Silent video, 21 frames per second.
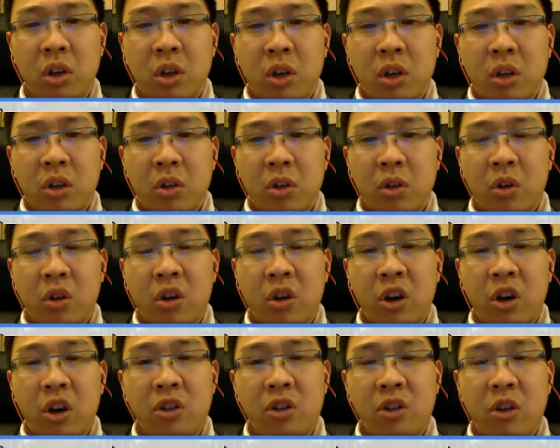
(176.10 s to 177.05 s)
So the
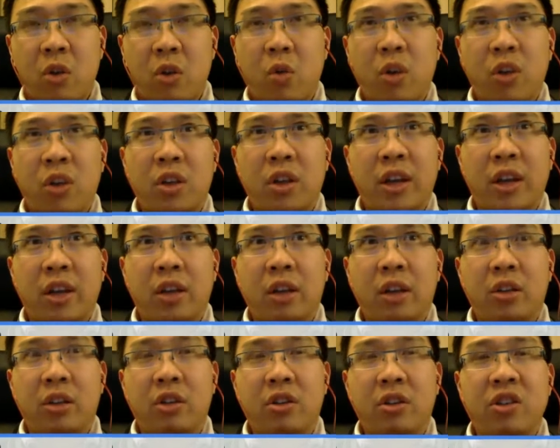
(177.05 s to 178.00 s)
cluster was like
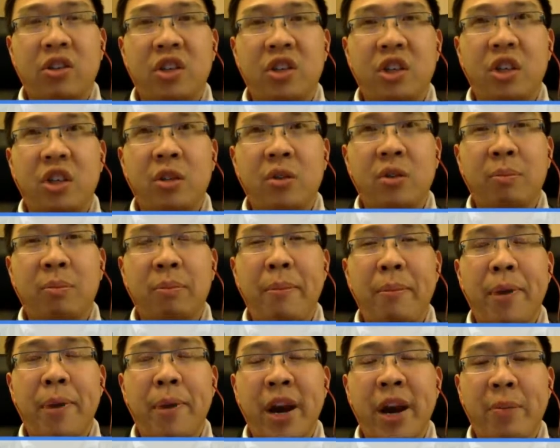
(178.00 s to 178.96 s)
13
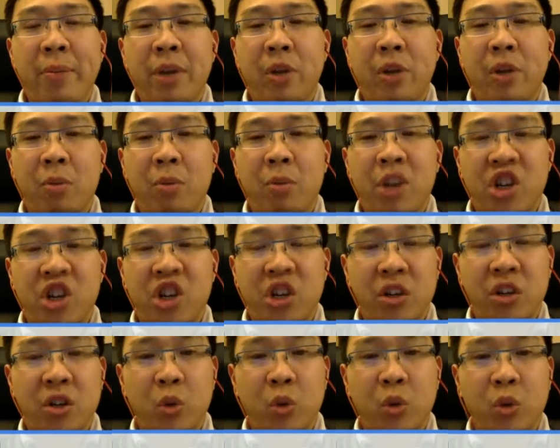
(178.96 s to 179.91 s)
bare metal machines
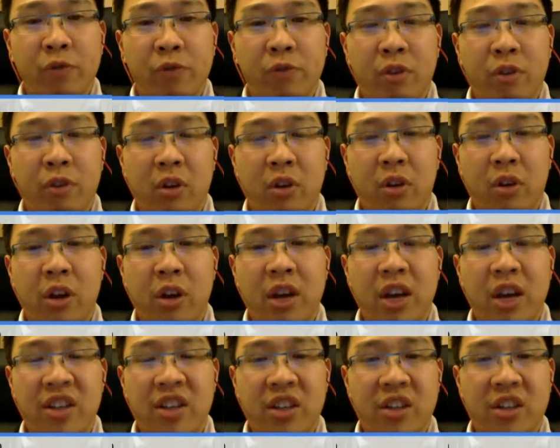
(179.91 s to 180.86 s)
with
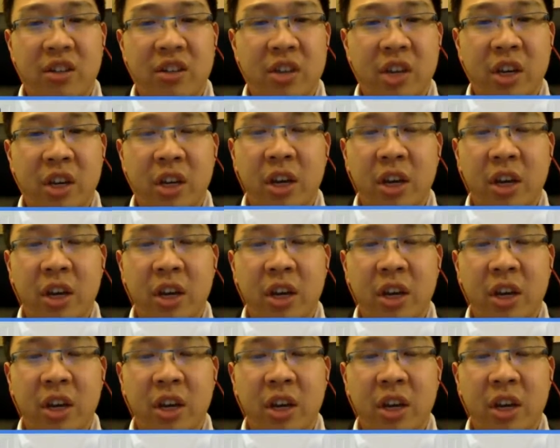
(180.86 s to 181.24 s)
SSD and